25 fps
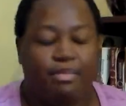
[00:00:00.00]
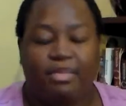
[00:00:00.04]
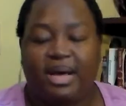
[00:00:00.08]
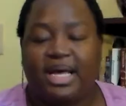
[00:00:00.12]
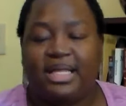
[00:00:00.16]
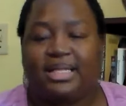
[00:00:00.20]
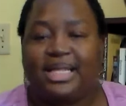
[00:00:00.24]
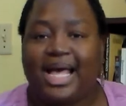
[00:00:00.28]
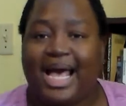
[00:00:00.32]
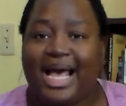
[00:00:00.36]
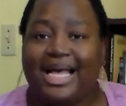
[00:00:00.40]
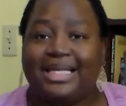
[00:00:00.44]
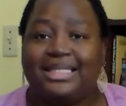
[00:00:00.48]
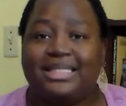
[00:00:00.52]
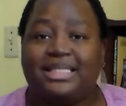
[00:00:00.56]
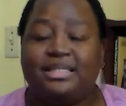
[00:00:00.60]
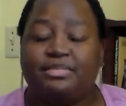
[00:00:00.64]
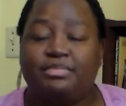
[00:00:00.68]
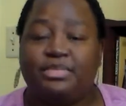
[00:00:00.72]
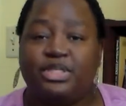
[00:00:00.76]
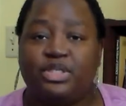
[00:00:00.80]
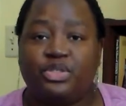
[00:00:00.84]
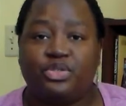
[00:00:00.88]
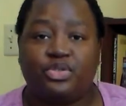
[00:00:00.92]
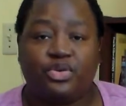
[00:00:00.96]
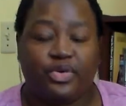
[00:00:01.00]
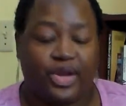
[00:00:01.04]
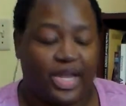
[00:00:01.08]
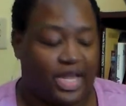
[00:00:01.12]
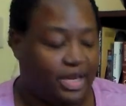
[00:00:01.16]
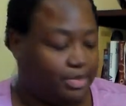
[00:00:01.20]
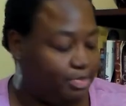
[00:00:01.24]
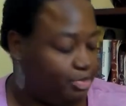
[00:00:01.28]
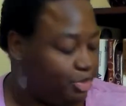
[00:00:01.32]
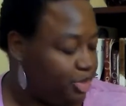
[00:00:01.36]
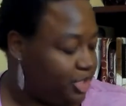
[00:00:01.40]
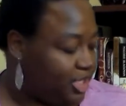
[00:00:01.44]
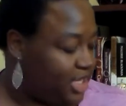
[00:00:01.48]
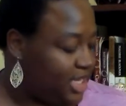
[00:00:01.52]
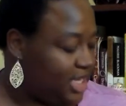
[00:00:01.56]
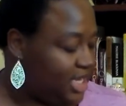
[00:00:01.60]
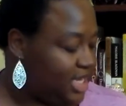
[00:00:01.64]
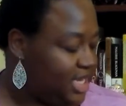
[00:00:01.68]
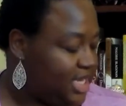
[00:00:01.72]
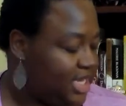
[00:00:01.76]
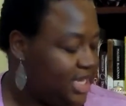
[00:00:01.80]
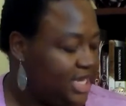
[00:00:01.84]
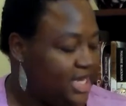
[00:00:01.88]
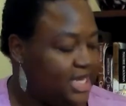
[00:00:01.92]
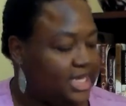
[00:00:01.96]
My last middle grade book
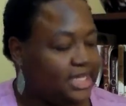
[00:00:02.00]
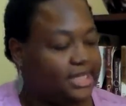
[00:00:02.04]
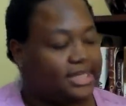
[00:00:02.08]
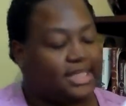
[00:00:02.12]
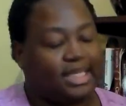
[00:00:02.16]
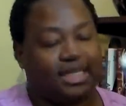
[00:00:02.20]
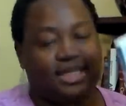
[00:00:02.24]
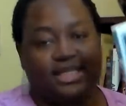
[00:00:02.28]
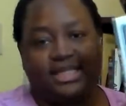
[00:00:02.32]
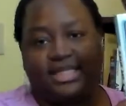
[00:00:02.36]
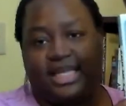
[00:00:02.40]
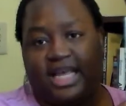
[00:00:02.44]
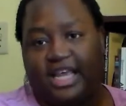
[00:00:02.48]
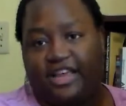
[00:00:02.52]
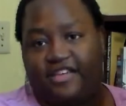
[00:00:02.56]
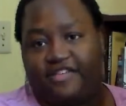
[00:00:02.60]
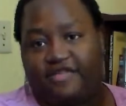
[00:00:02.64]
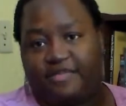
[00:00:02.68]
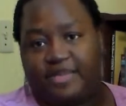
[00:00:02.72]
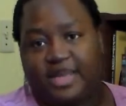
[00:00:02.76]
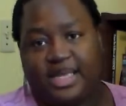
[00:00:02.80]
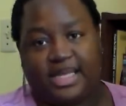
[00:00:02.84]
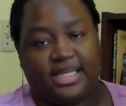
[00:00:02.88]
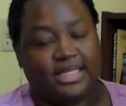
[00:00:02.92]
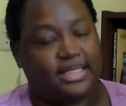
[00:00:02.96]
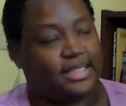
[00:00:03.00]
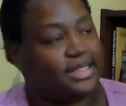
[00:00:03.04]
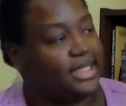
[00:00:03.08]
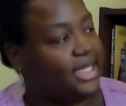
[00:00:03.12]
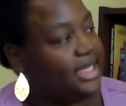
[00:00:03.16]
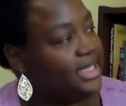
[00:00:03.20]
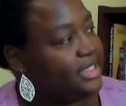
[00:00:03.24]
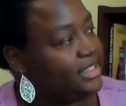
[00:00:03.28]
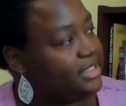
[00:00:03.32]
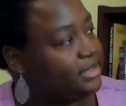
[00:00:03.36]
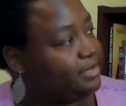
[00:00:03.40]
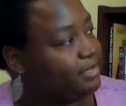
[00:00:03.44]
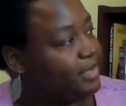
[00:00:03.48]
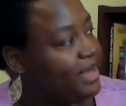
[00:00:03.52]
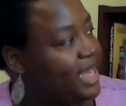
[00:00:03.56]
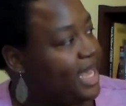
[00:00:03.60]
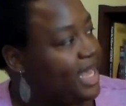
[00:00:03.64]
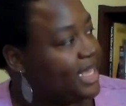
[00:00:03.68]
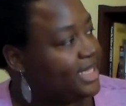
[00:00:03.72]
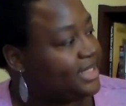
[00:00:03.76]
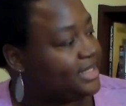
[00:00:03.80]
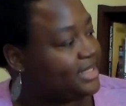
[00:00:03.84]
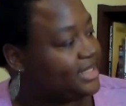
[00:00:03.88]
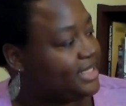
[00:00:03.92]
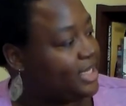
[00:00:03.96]
is Save Me a Seat
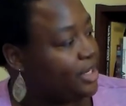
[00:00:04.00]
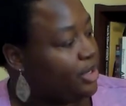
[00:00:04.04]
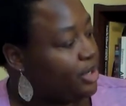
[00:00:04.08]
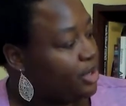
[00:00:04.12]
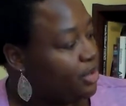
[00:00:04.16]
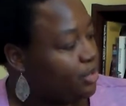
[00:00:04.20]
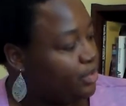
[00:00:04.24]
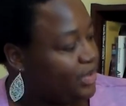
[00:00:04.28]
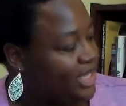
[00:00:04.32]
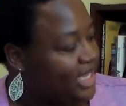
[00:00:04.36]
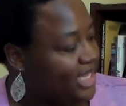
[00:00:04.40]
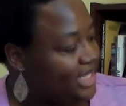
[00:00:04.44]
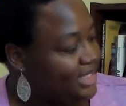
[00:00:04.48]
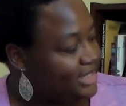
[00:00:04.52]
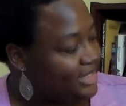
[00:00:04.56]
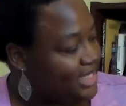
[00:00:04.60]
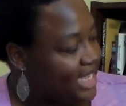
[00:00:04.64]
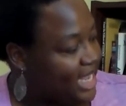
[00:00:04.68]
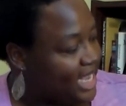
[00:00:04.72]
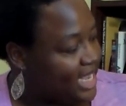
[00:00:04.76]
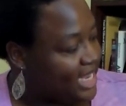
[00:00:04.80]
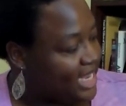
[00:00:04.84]
by Sarah Weeks